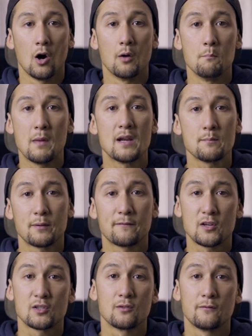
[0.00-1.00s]
On many
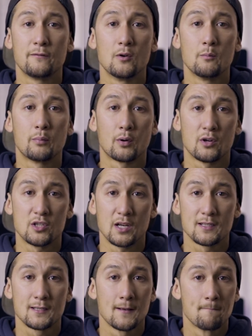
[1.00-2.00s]
professional film
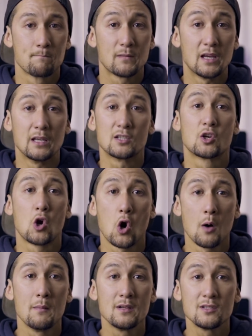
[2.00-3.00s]
projects, it's
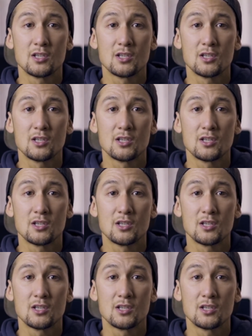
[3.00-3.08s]
common